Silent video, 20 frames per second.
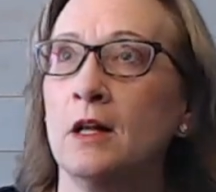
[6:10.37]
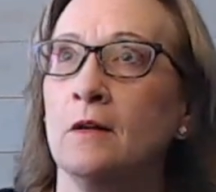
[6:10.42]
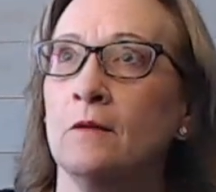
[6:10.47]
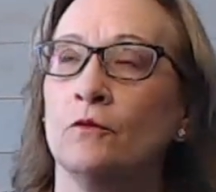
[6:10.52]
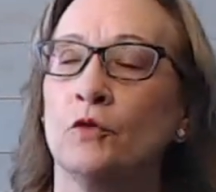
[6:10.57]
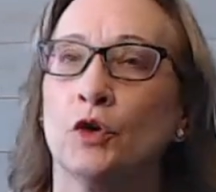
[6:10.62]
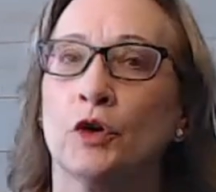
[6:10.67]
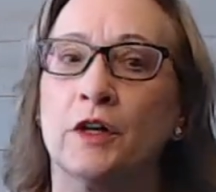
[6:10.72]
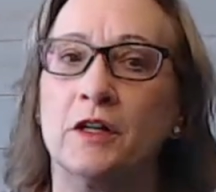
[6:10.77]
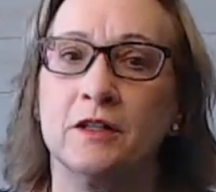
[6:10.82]

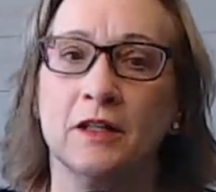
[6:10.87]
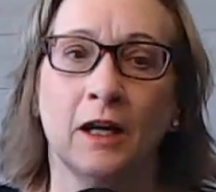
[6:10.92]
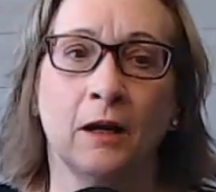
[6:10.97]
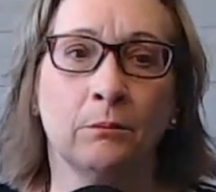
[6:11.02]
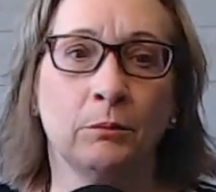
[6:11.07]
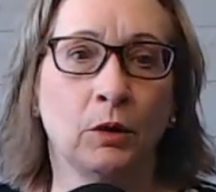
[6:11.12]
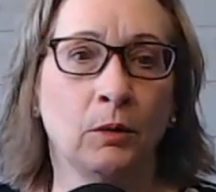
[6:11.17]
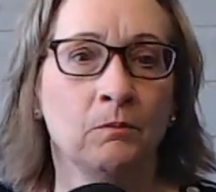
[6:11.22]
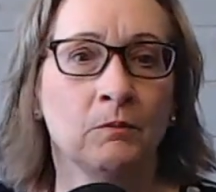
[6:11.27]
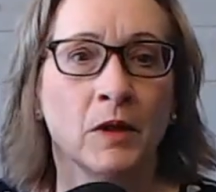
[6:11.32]
For
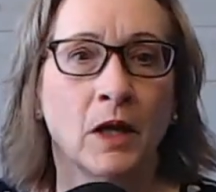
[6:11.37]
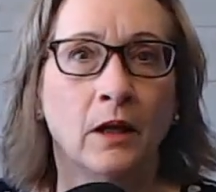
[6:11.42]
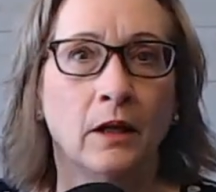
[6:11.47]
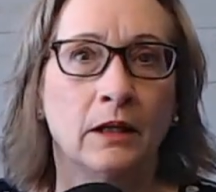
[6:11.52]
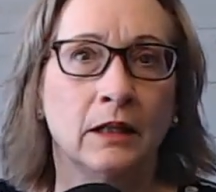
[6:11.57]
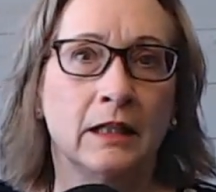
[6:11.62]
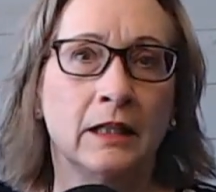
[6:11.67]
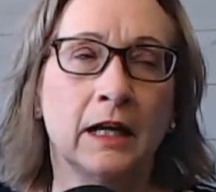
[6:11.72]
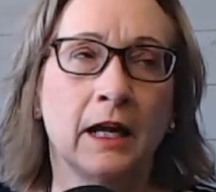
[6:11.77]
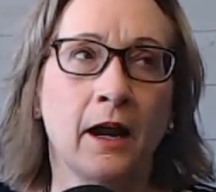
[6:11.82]
example,
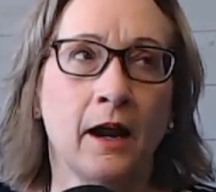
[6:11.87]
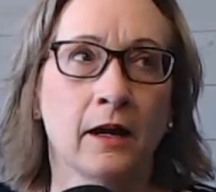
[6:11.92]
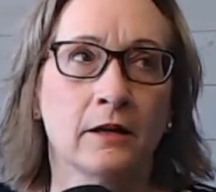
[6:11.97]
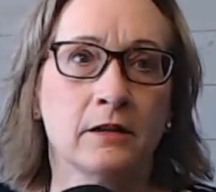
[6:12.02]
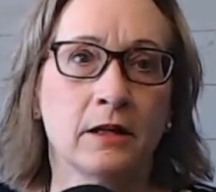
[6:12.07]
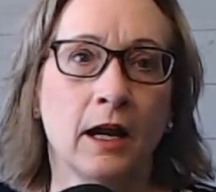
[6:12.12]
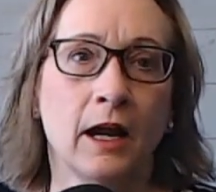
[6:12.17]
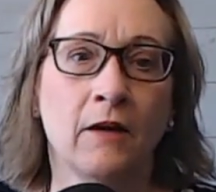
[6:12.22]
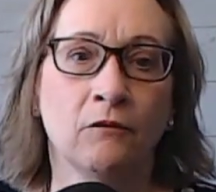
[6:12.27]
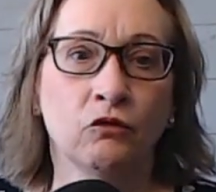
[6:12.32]
he had
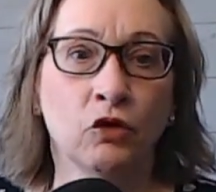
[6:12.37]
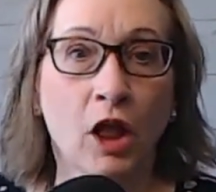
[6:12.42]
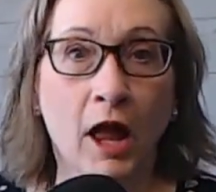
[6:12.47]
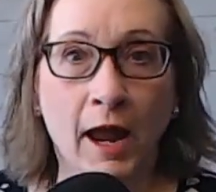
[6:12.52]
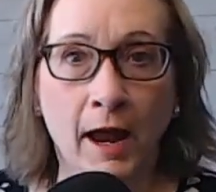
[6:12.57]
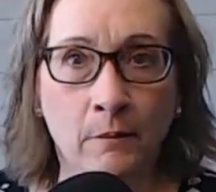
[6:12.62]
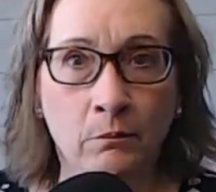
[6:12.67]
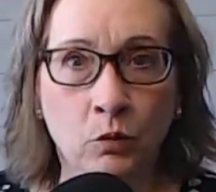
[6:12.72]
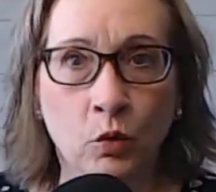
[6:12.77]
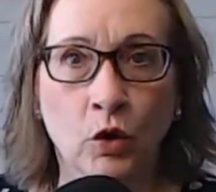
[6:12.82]
to have
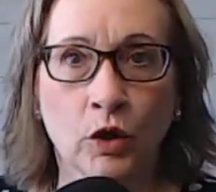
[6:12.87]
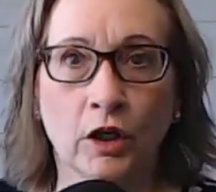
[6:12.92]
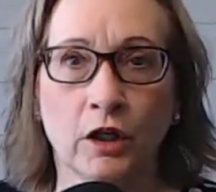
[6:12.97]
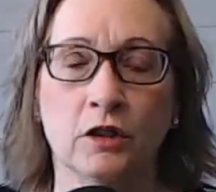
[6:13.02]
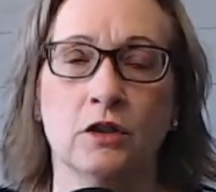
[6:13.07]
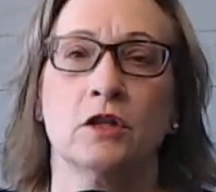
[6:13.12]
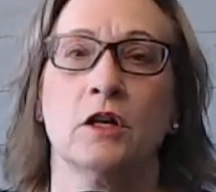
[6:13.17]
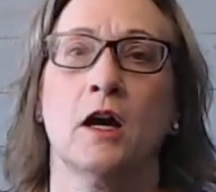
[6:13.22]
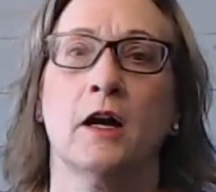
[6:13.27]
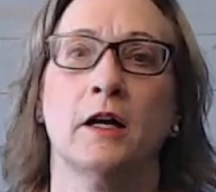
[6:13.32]
lab work
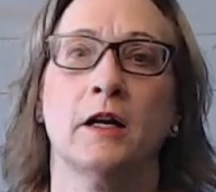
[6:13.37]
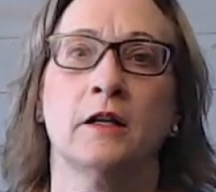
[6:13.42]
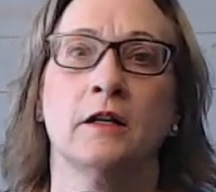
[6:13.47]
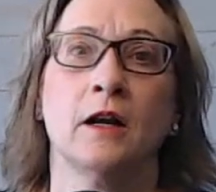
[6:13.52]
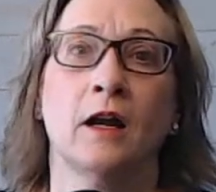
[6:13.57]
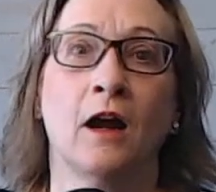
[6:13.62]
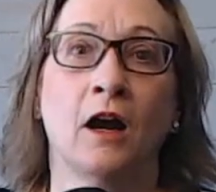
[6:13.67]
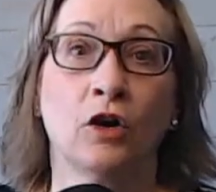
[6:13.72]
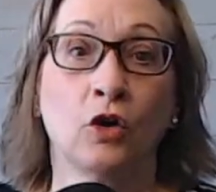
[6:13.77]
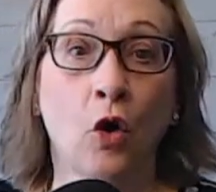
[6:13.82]
done,
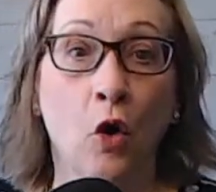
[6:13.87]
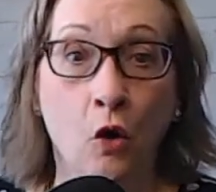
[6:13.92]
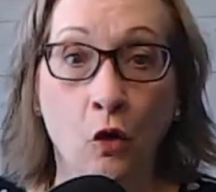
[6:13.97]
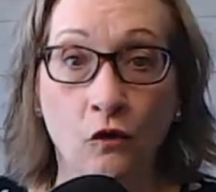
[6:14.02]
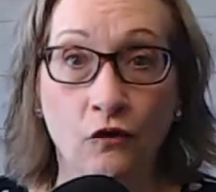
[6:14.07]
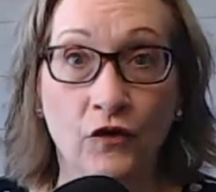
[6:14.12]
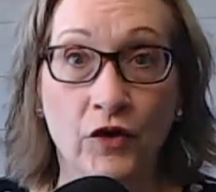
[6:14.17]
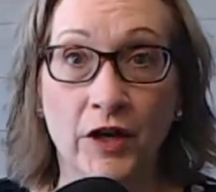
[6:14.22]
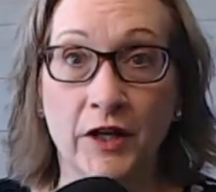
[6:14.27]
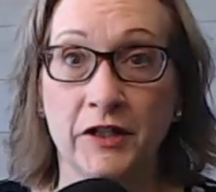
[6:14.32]
a
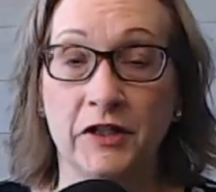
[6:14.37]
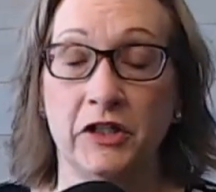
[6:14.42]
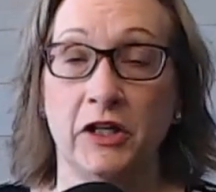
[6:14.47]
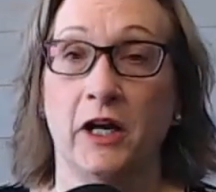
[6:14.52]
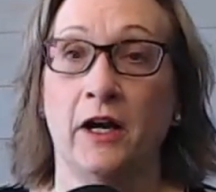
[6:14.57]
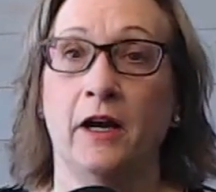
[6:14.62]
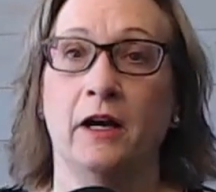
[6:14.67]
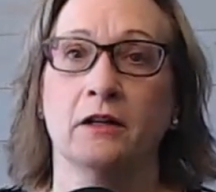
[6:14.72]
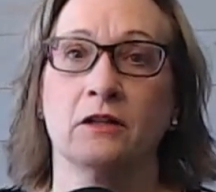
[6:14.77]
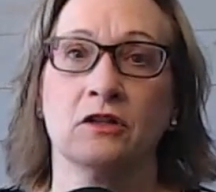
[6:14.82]
COVID
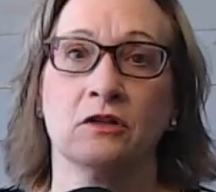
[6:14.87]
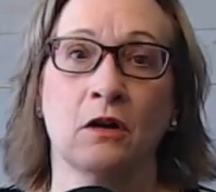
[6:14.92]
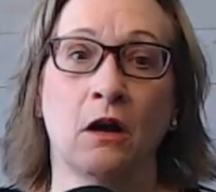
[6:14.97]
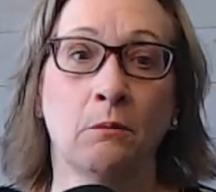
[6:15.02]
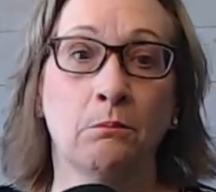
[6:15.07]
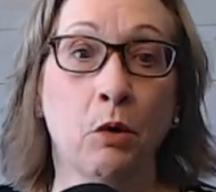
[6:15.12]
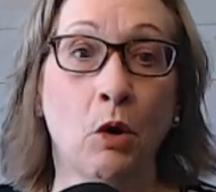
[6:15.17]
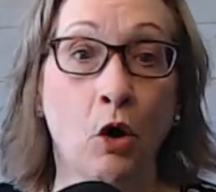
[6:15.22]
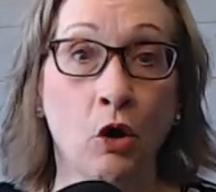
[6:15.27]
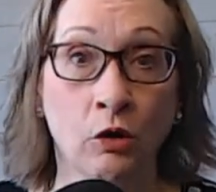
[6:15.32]
test, a
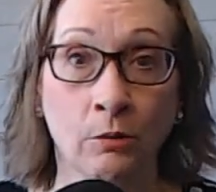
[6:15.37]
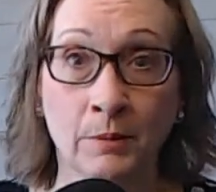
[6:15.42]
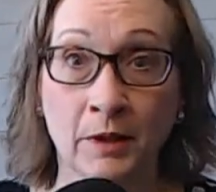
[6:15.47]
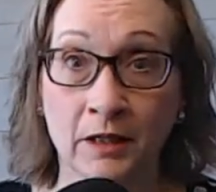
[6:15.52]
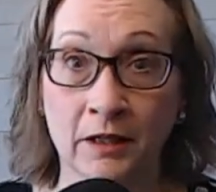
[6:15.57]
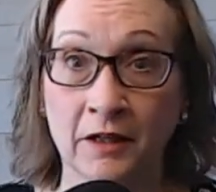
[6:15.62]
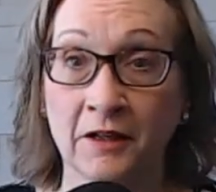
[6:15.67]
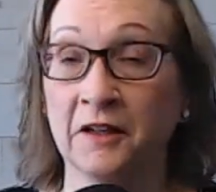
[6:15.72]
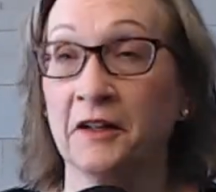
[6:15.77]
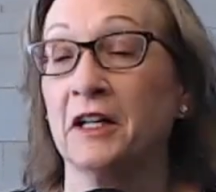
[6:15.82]

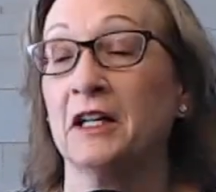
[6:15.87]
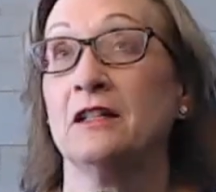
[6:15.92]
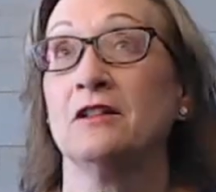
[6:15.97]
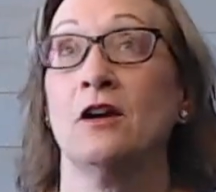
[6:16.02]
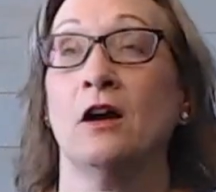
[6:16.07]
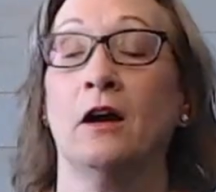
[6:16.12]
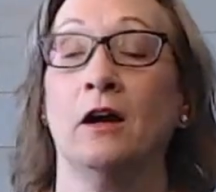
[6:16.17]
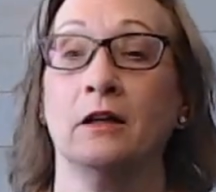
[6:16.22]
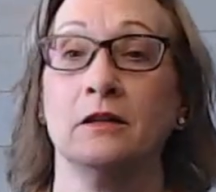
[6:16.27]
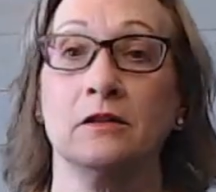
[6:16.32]
pulmonary
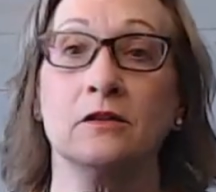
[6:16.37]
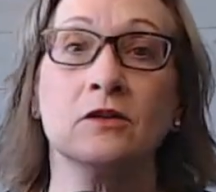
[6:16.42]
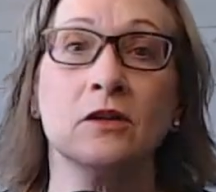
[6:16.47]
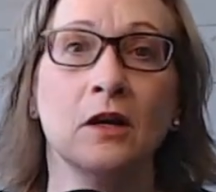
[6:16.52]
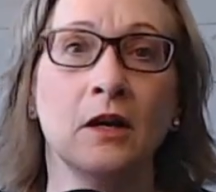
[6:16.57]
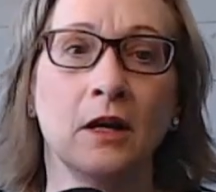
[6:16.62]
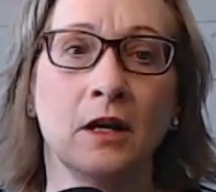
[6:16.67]
test,